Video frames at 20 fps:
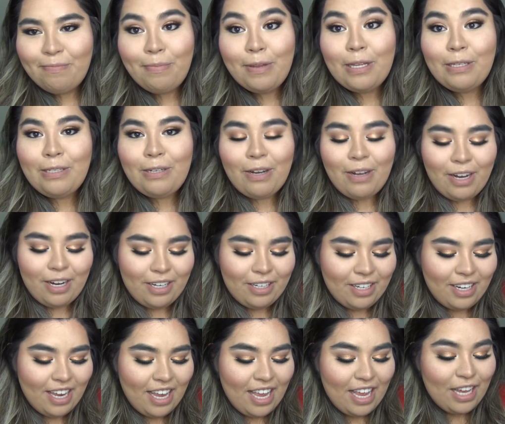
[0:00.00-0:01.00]
Bless her heart.
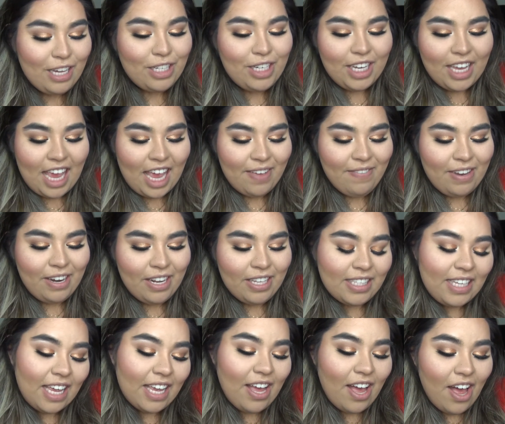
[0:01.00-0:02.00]
She came in and
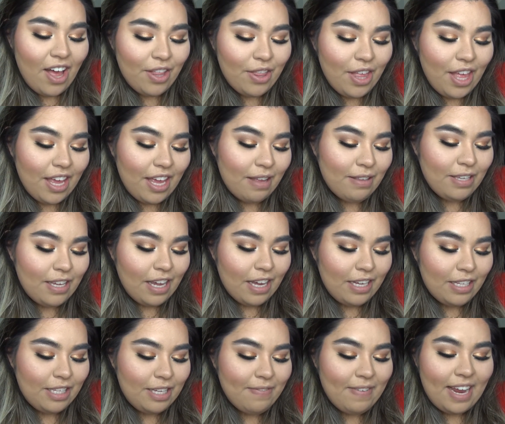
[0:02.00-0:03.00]
was like, oh look, I'm
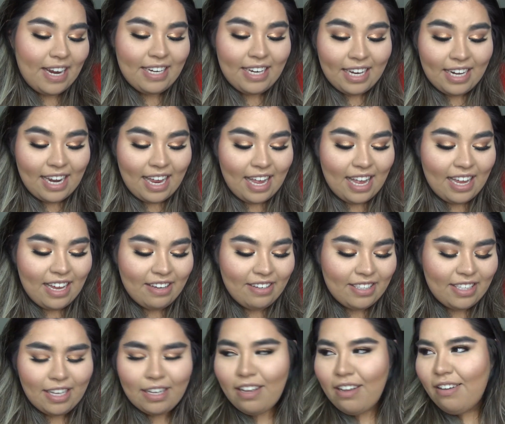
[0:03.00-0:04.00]
talking to my Nina. I
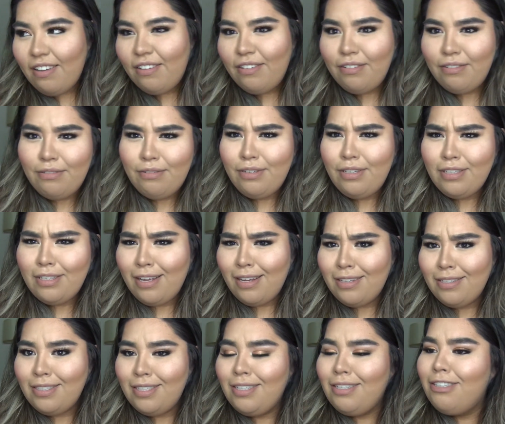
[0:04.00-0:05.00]
was like, oh, he's
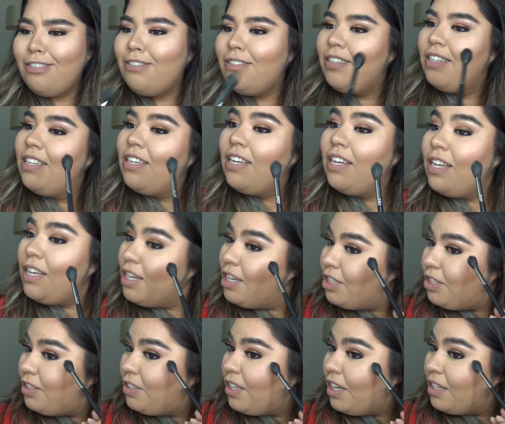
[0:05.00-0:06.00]
talking too.
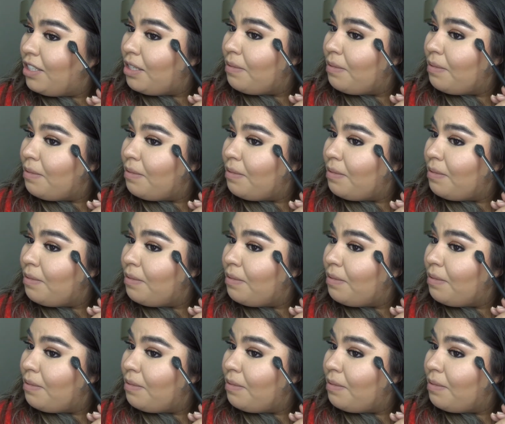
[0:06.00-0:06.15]
She was talking